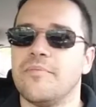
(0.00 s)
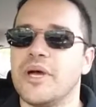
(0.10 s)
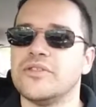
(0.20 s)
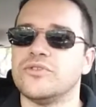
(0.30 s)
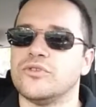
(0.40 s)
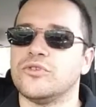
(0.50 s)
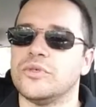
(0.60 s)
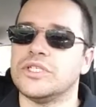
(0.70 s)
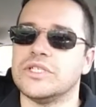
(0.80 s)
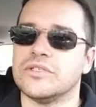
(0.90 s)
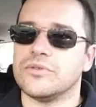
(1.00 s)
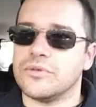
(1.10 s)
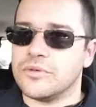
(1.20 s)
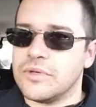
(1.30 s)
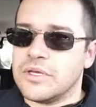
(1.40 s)
buttons or switches
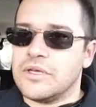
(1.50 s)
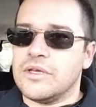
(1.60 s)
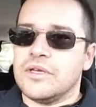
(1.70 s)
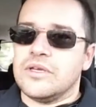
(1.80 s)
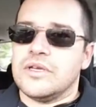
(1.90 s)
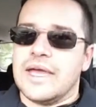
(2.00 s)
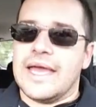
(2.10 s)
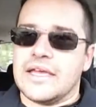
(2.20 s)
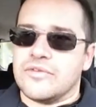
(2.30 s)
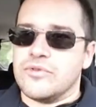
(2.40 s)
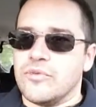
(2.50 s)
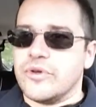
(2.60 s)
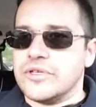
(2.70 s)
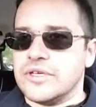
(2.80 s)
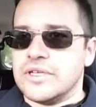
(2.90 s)
or heck, if you
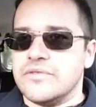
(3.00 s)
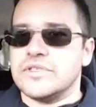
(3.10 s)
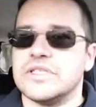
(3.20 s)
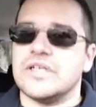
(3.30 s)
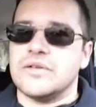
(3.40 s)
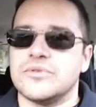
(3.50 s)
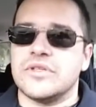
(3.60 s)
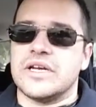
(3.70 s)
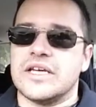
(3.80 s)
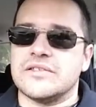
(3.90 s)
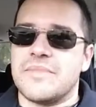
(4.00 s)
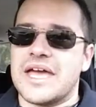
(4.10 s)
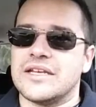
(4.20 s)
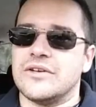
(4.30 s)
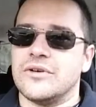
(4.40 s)
want, you can even set it up so that it has a
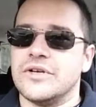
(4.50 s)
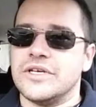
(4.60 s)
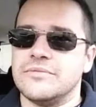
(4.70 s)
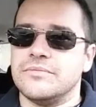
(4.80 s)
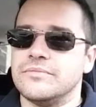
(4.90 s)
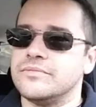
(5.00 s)
magnet on it